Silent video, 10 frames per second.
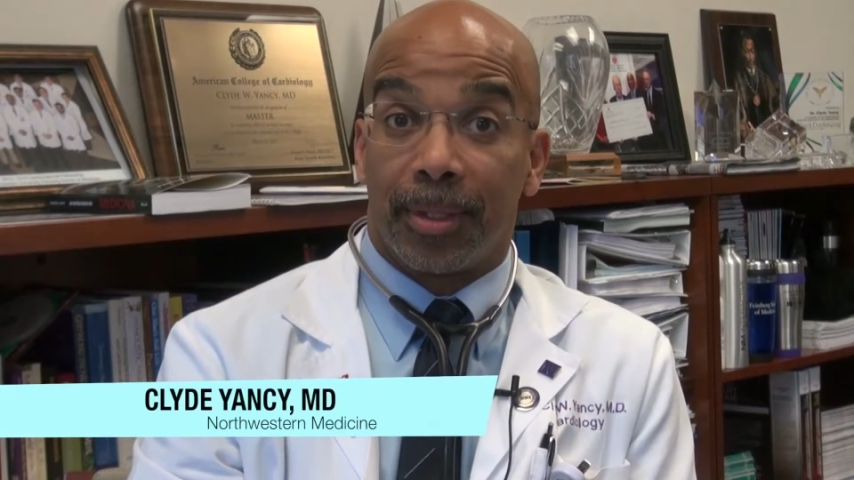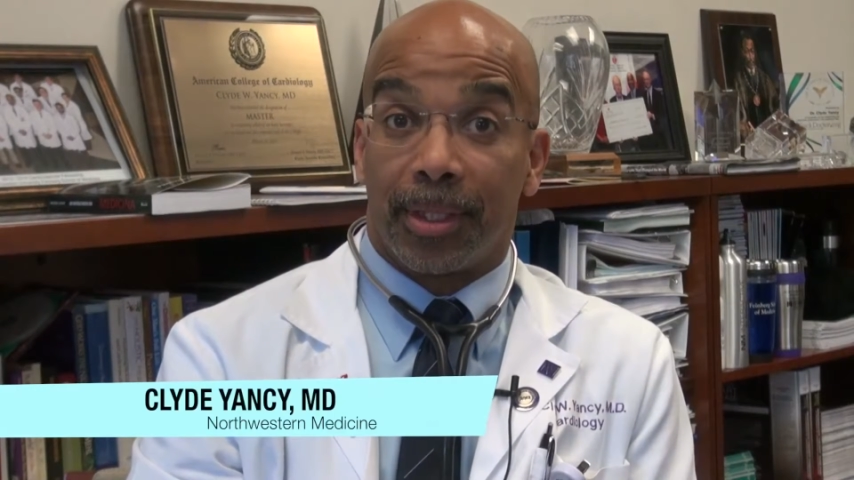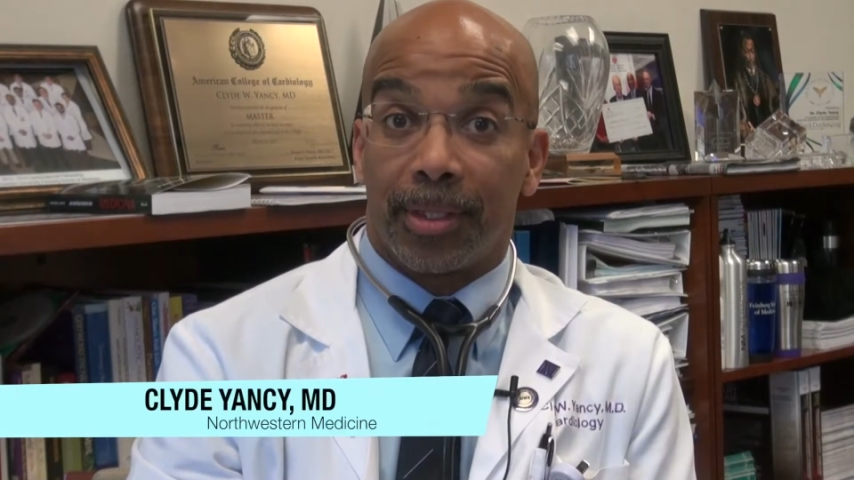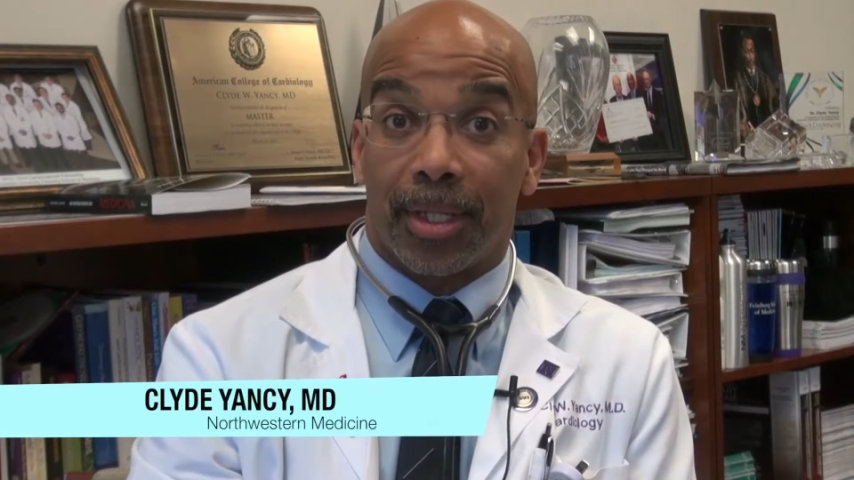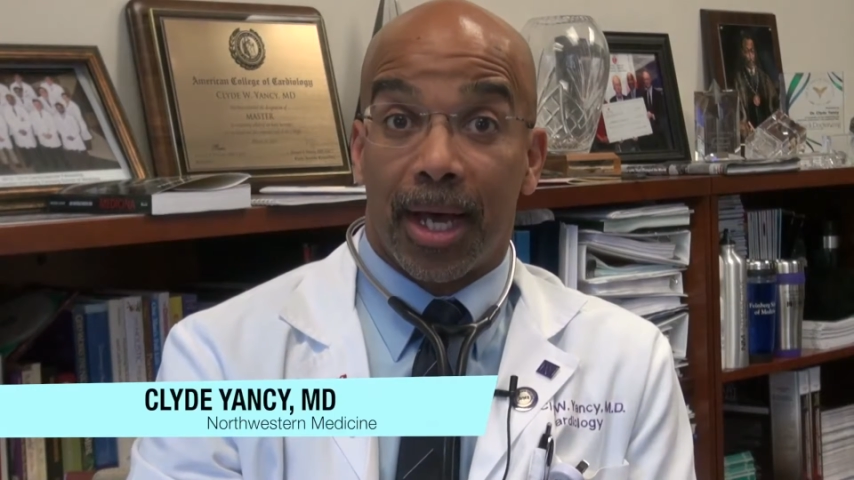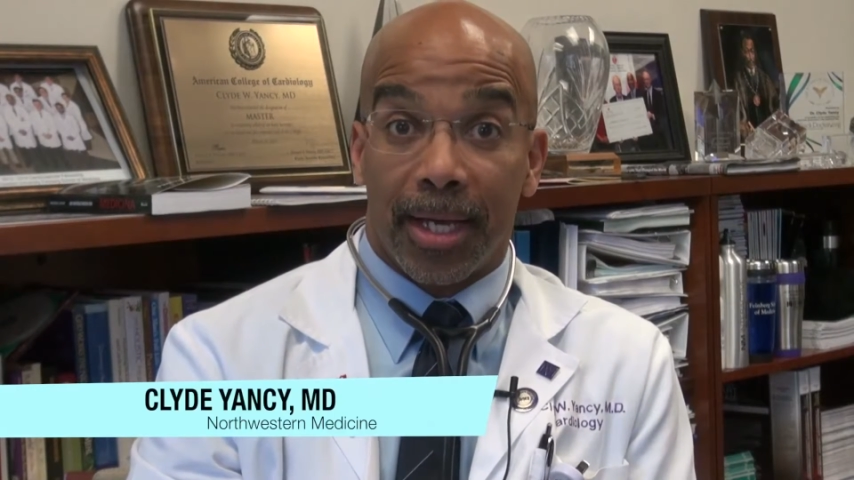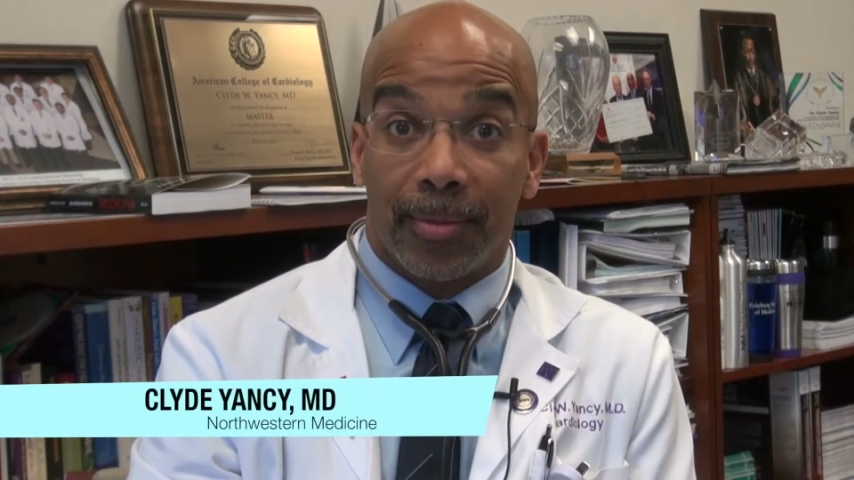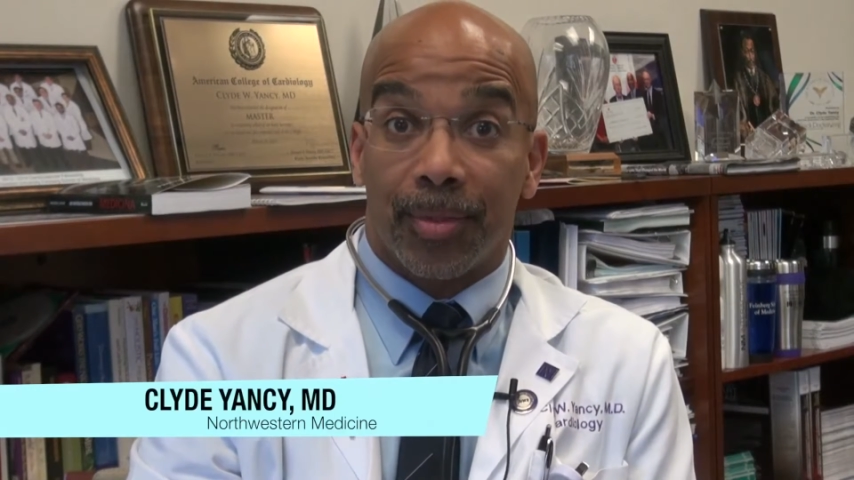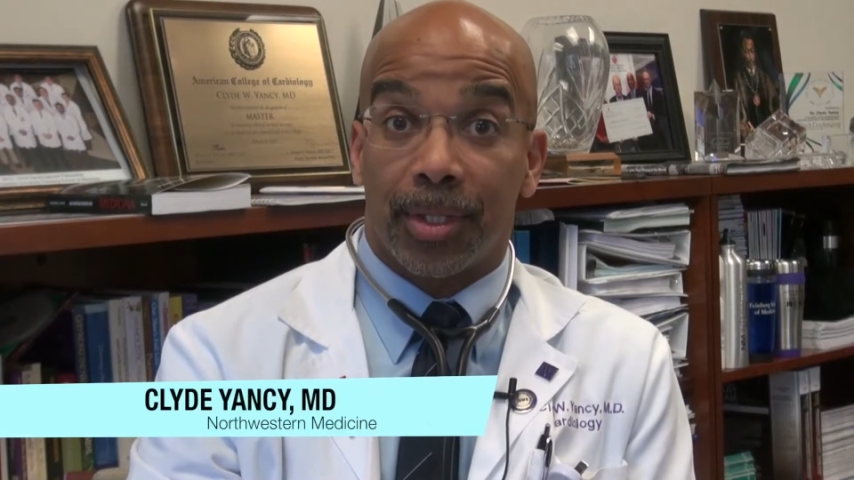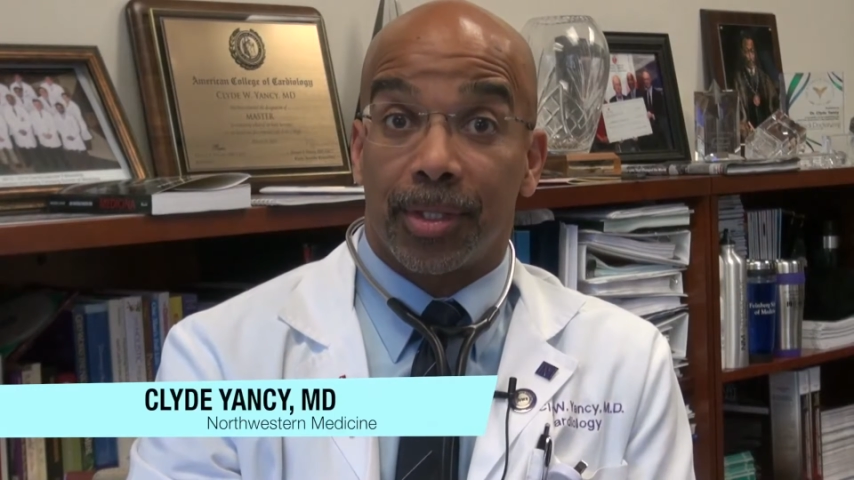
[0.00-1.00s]
because I
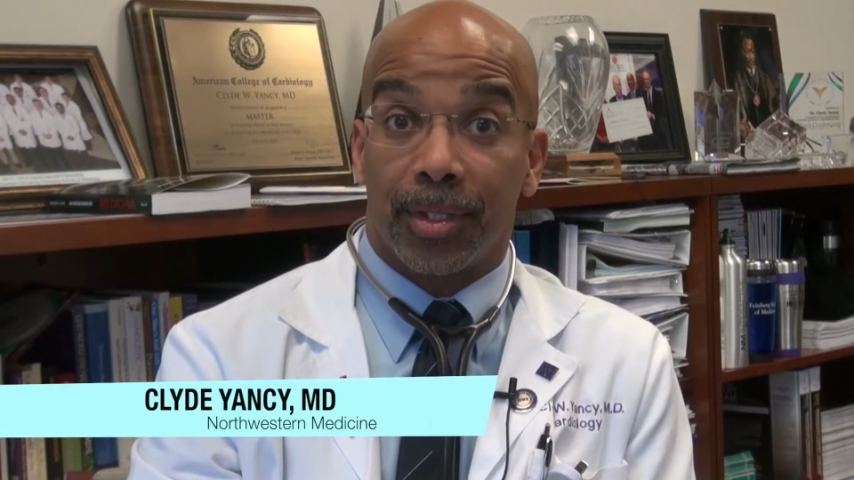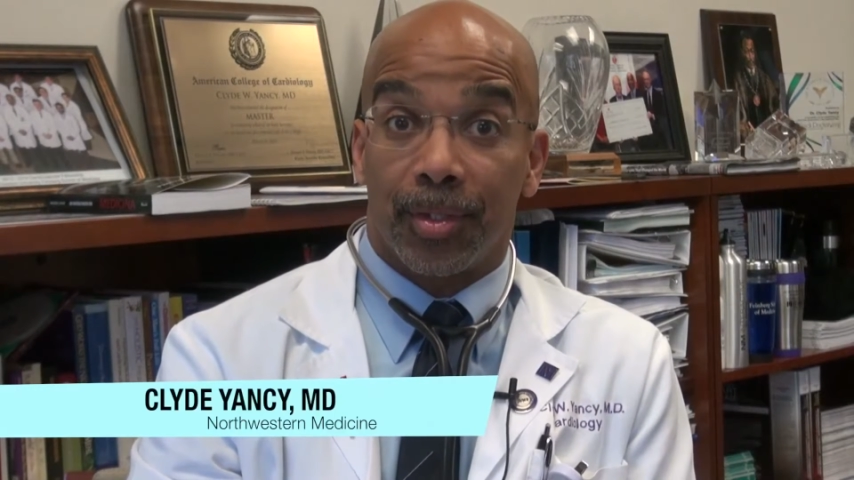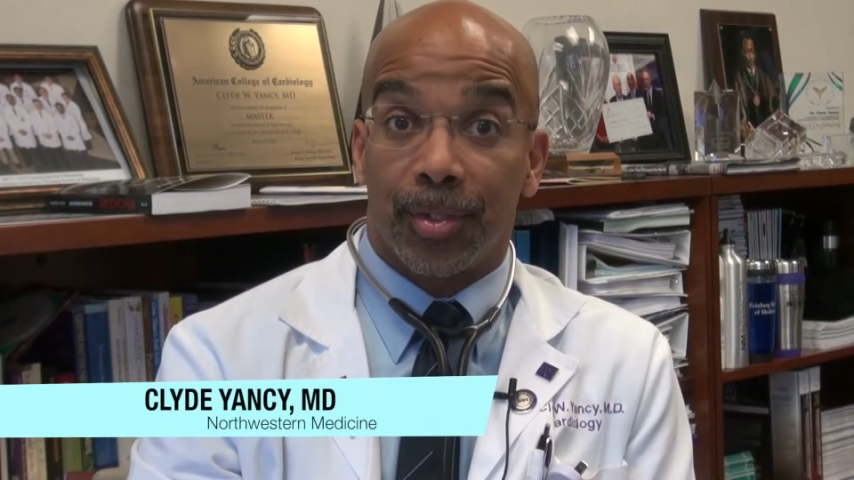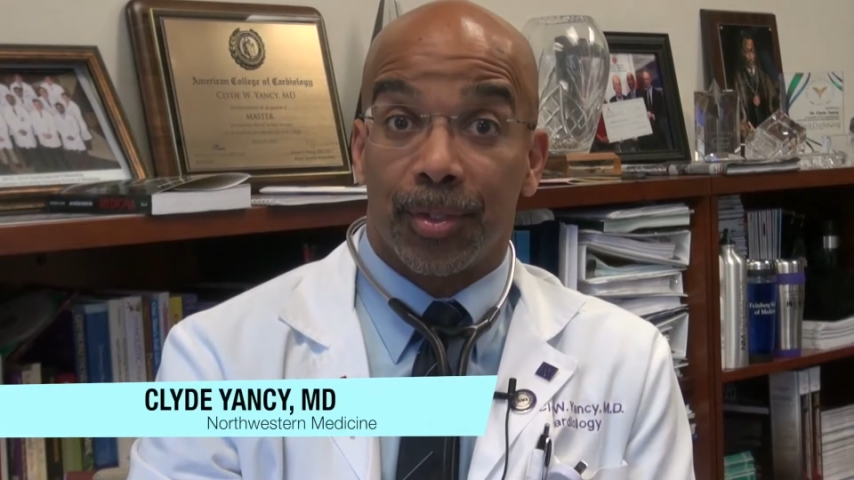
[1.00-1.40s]
am talking